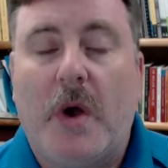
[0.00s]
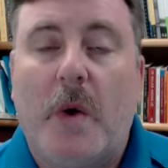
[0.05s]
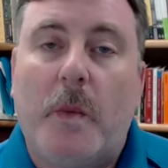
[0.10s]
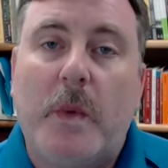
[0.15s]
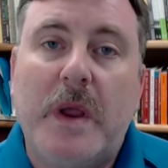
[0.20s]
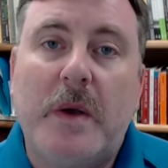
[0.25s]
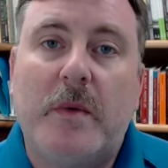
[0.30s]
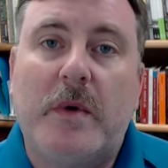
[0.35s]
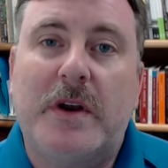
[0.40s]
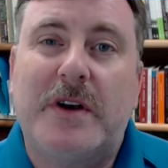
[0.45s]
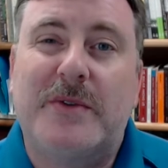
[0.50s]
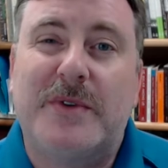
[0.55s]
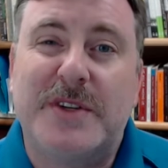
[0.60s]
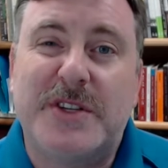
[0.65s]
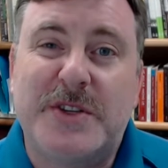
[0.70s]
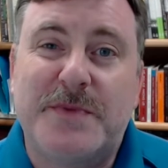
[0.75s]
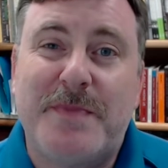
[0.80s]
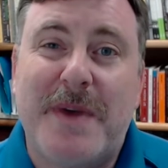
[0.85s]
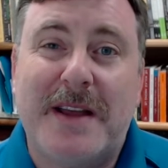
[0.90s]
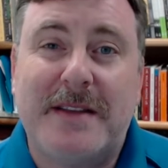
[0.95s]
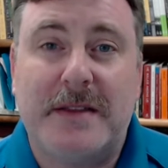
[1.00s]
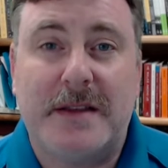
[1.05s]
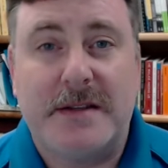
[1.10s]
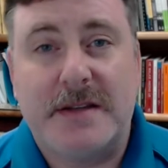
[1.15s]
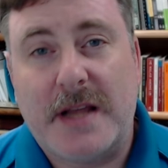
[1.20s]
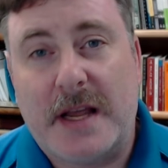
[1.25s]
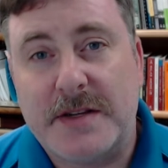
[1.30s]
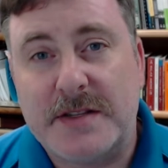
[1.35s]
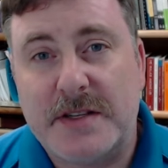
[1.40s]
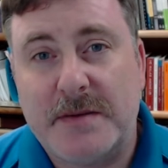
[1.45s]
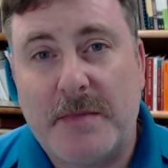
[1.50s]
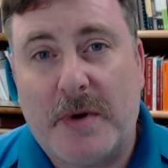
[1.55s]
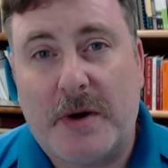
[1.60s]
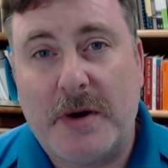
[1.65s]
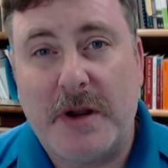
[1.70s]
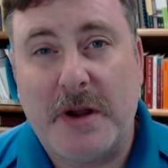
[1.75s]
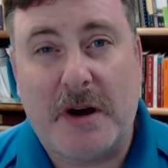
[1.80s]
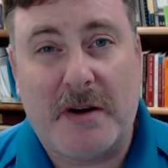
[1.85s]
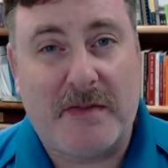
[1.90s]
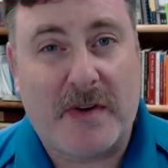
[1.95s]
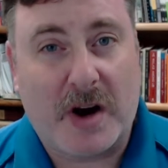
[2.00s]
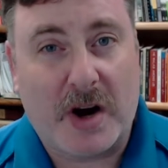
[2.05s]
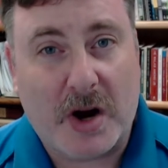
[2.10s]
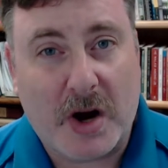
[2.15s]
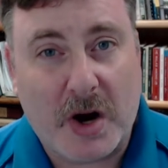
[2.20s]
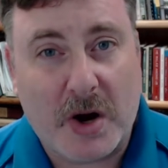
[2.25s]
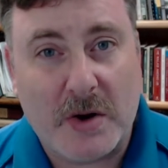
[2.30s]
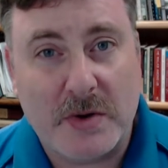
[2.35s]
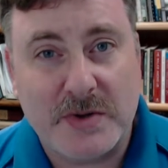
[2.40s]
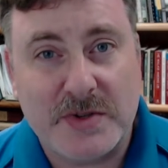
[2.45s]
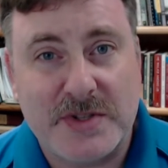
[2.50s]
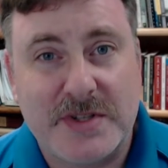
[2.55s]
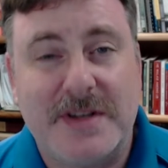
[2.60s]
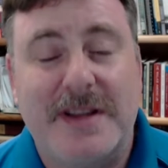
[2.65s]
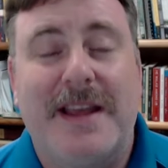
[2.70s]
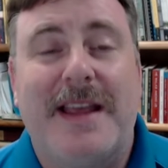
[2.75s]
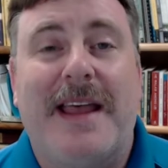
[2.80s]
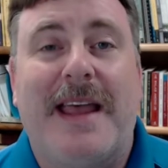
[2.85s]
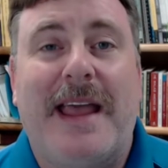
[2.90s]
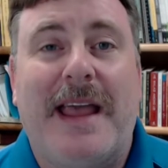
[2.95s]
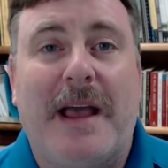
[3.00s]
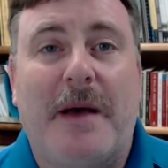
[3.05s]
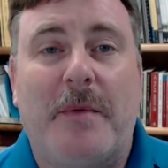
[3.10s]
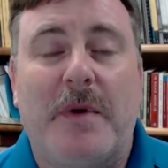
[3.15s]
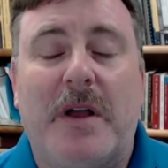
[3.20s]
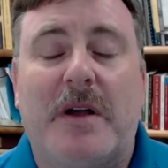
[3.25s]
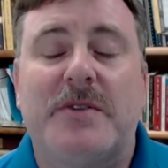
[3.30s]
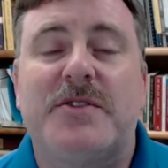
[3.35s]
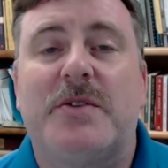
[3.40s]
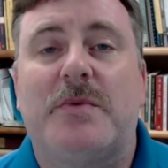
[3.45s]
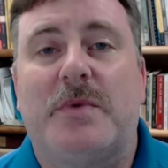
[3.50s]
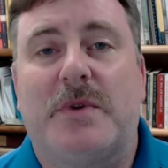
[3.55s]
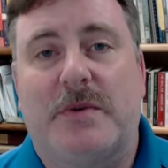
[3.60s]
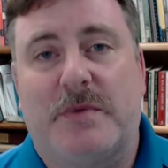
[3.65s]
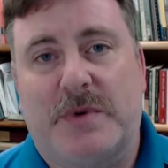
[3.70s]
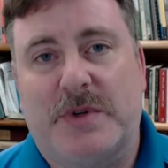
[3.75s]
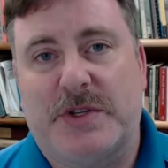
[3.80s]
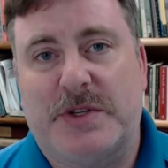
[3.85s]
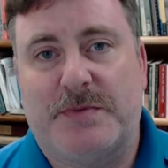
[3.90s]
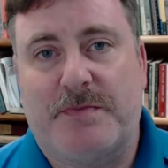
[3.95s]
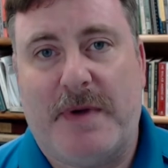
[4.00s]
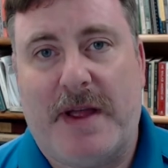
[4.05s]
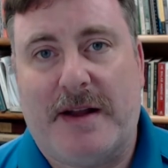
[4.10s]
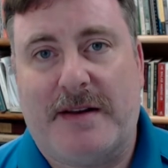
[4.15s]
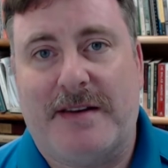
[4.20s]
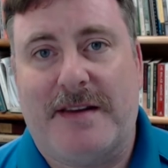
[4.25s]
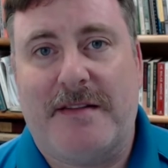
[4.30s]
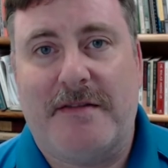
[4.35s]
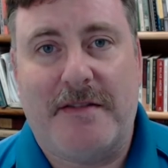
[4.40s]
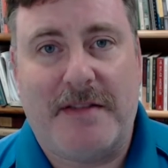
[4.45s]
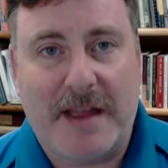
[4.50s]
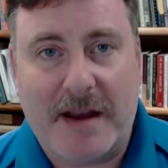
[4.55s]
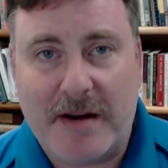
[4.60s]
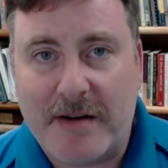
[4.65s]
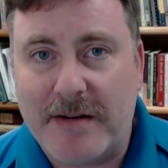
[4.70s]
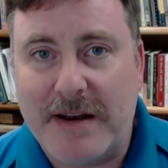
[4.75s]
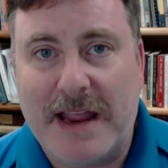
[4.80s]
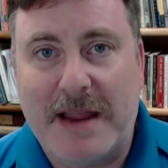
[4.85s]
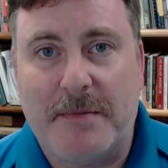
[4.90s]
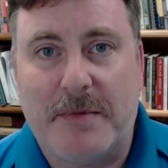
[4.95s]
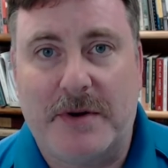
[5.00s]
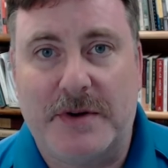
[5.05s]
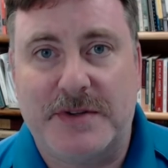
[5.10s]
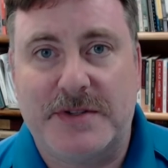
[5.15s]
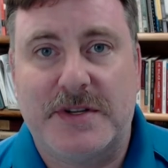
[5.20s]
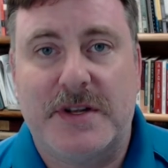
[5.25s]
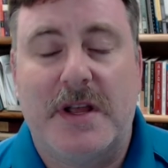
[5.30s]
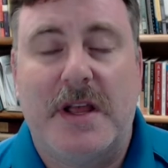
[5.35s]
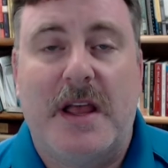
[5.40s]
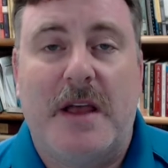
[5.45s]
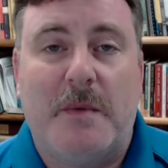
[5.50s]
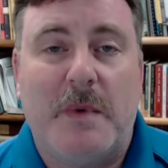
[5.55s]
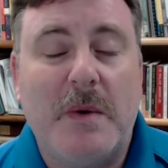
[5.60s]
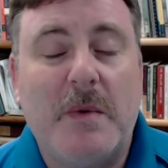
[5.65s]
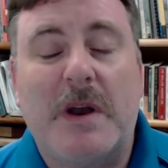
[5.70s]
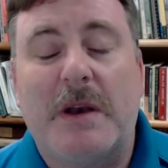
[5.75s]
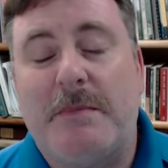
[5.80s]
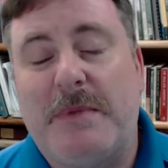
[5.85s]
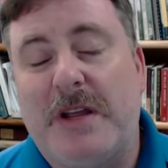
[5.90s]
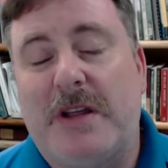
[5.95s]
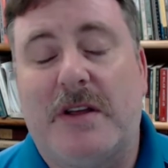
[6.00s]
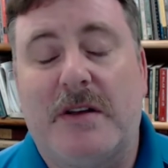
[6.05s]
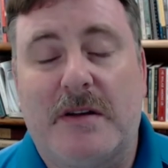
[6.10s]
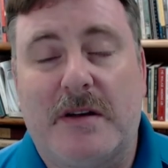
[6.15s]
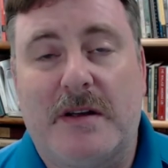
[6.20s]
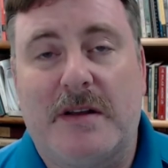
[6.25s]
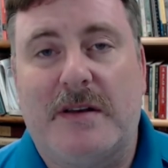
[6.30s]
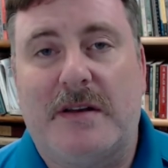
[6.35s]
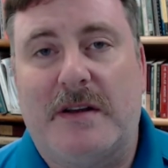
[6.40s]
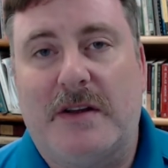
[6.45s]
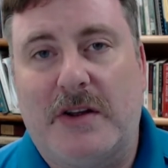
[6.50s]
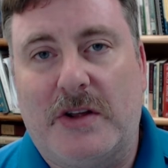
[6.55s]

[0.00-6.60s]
We want to respect the testimony of our host and we also want to respect their neighbors. We want to be good